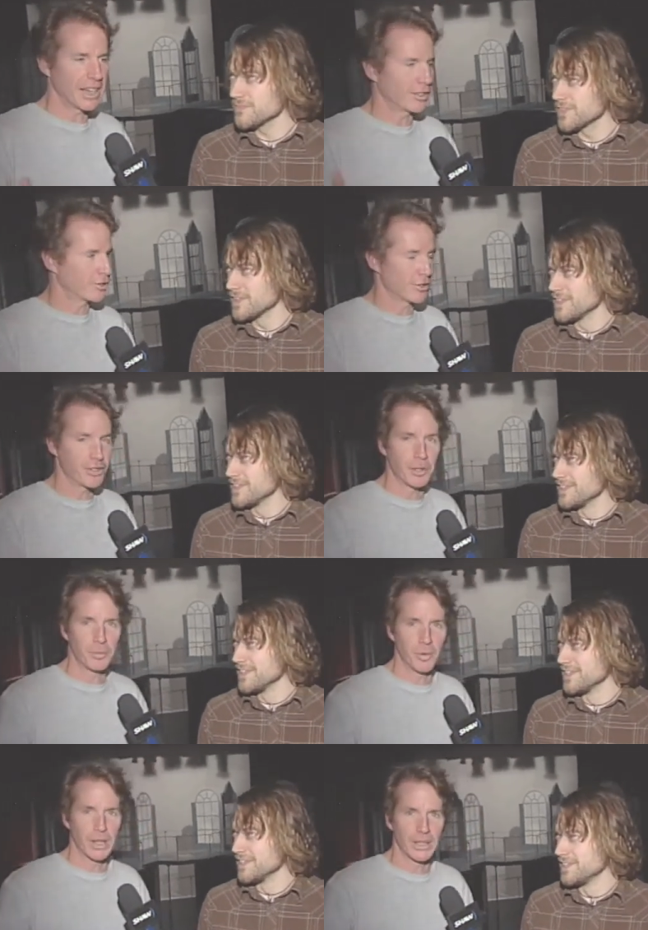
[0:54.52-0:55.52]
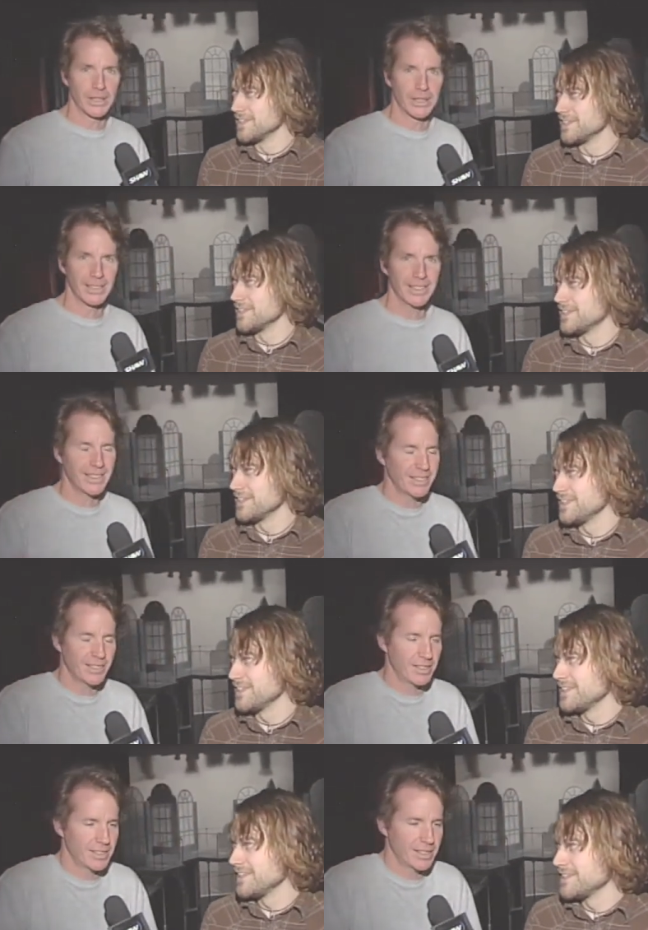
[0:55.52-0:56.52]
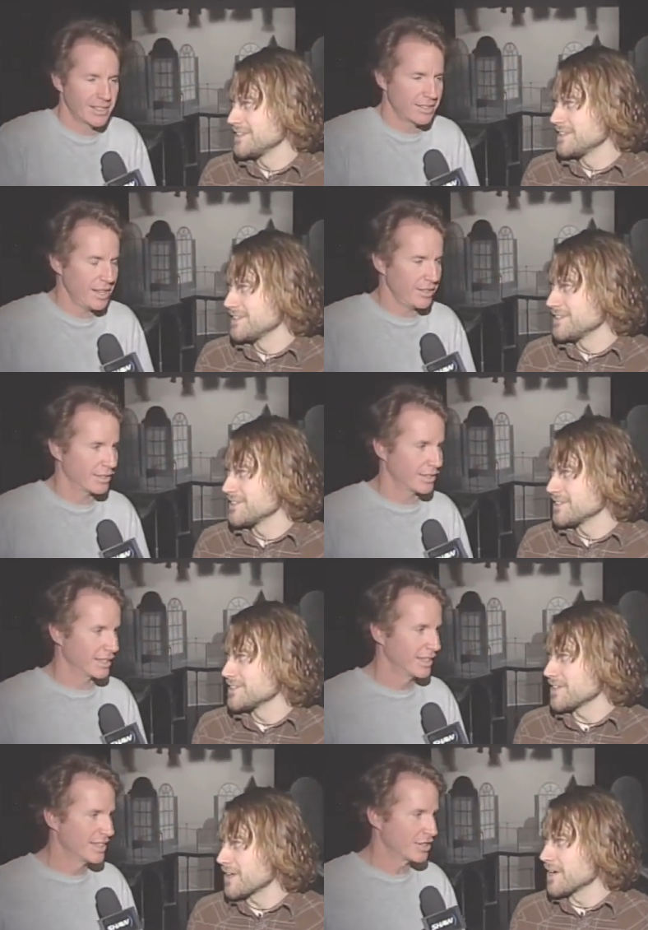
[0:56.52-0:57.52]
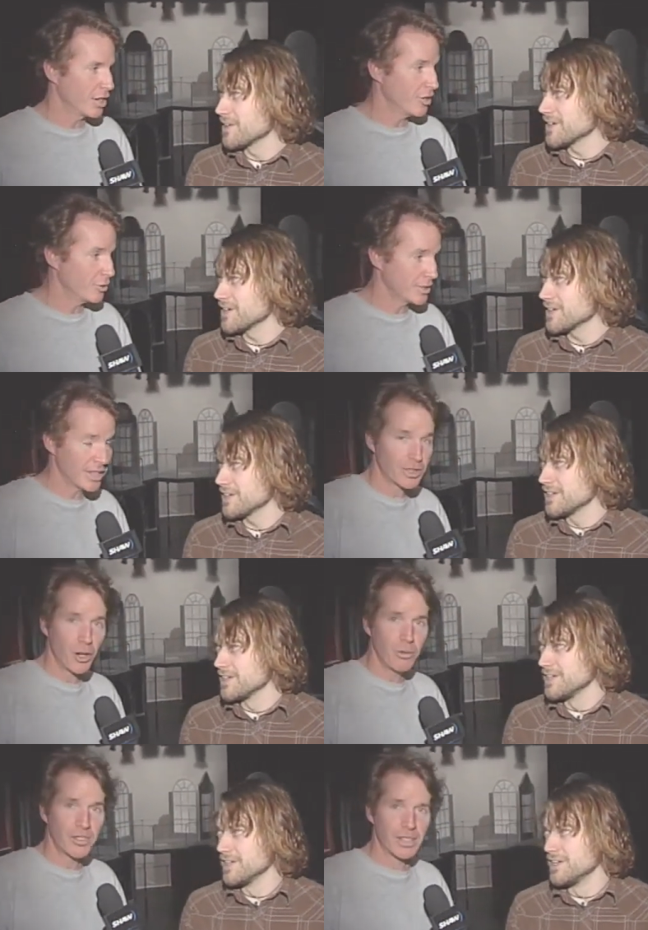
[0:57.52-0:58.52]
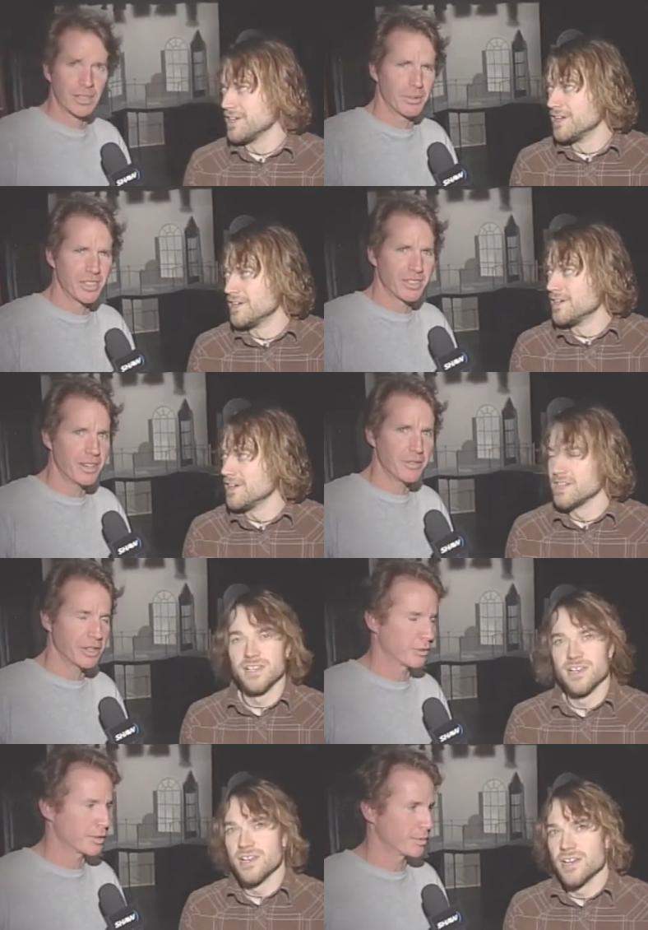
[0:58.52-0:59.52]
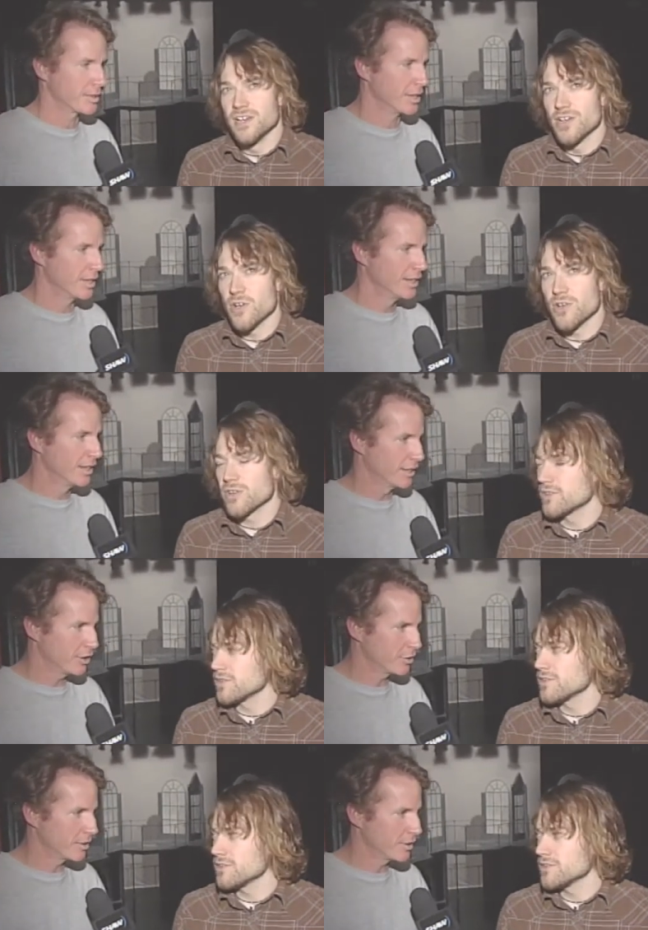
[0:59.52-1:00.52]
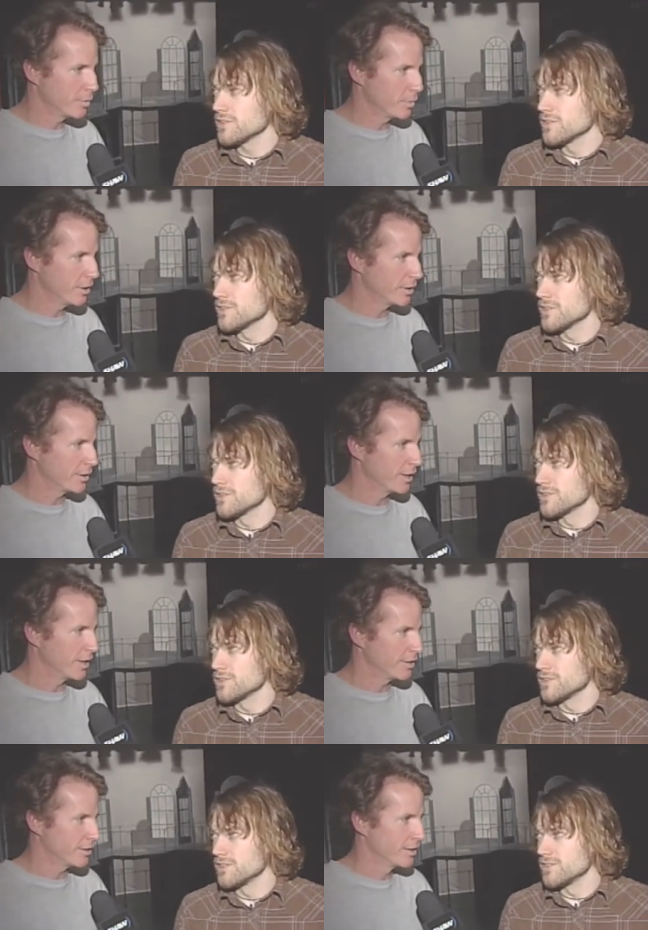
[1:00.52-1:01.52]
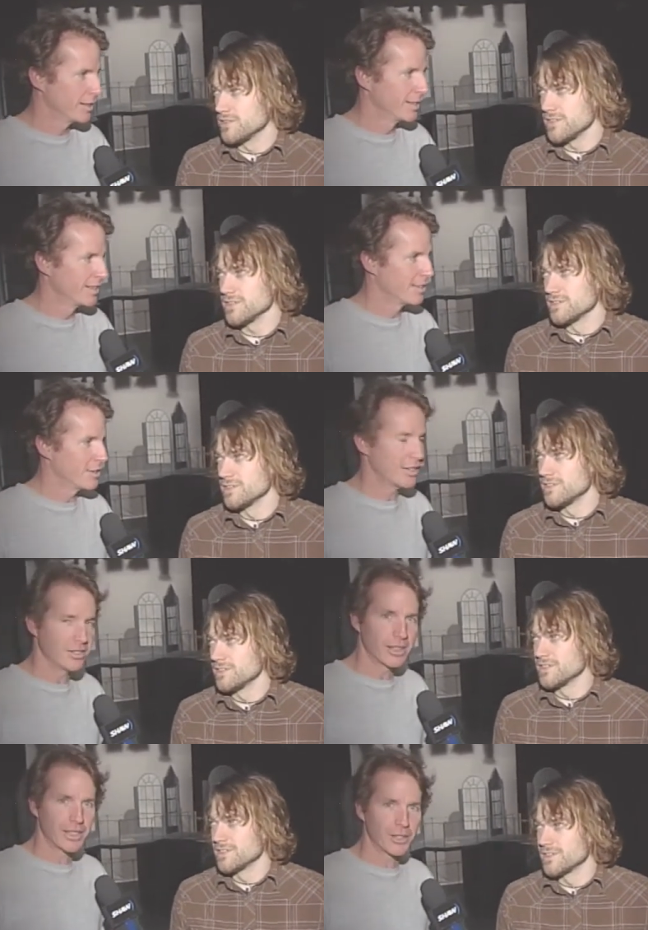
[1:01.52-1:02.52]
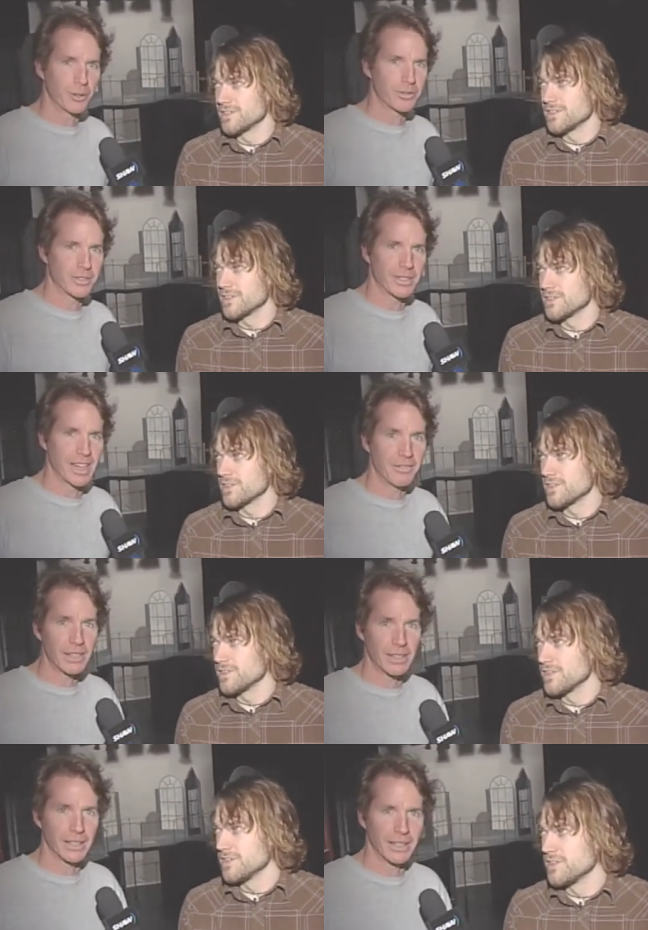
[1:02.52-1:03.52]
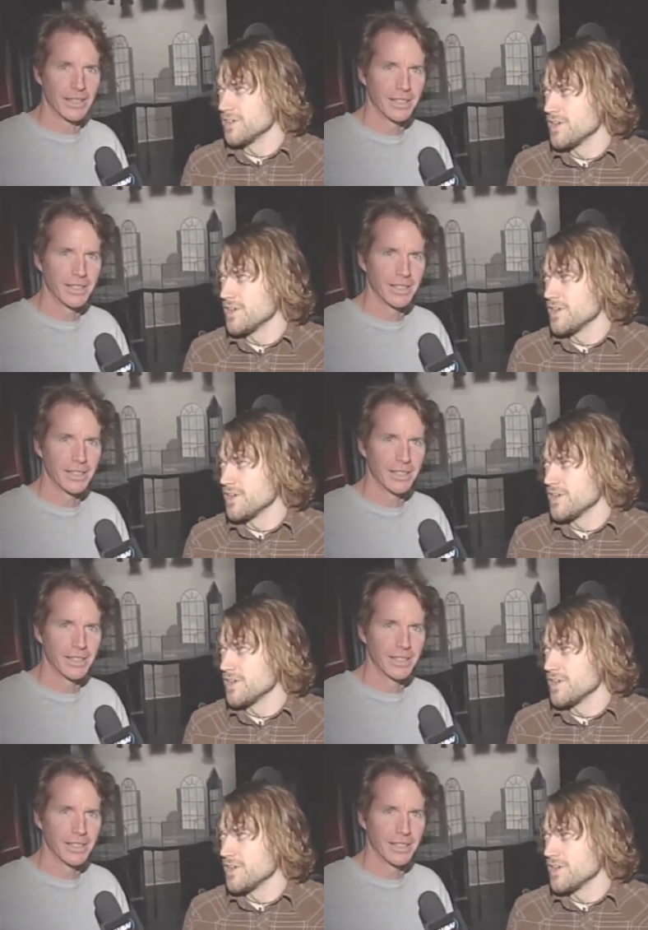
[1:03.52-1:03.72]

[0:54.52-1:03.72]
Speaker 1: the Alistair Sim one, and it's a classic. See, although it's got ghosts in it, which is not very Christmassy, unless you're a Tim Burtonite. Yeah. Then you like ghosts in everything,